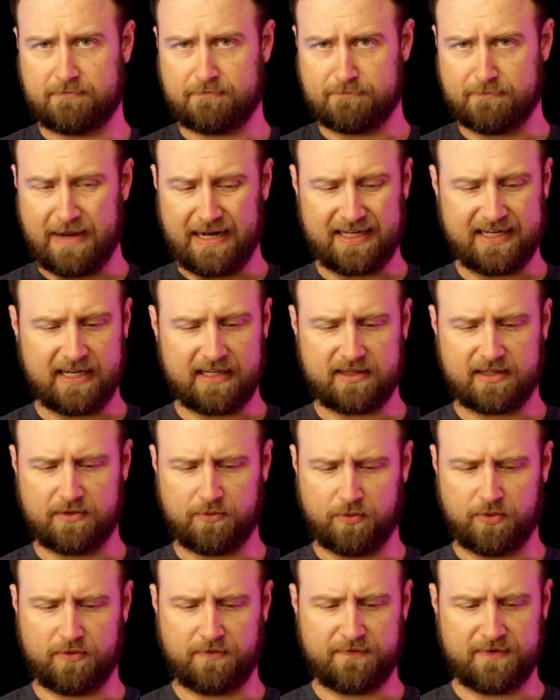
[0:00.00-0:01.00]
med kit
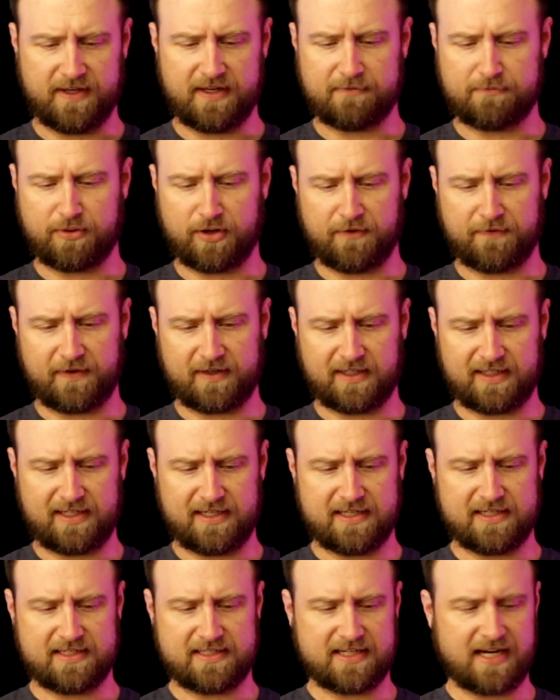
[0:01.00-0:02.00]
that will fit perfectly
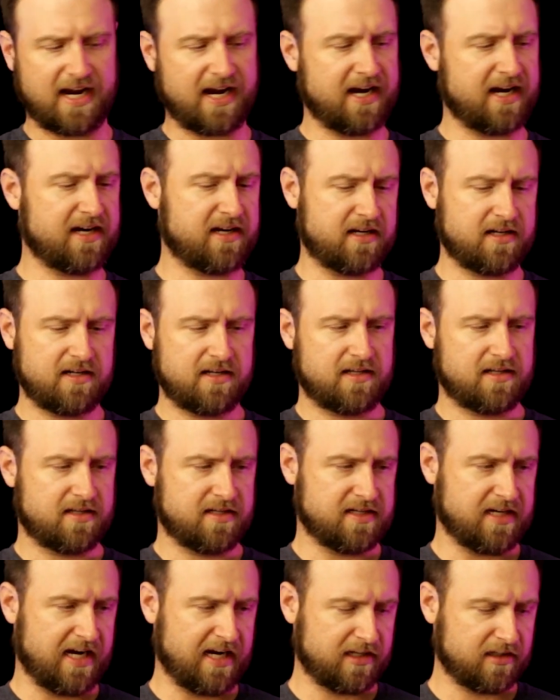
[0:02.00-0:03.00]
inside the
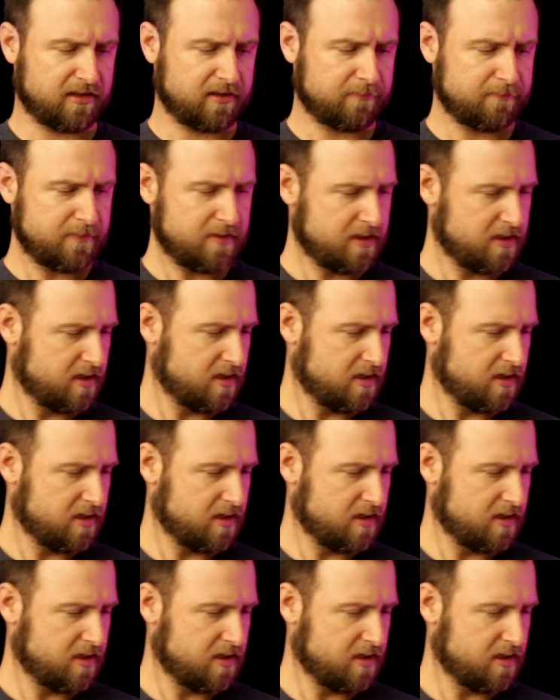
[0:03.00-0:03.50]
dangler.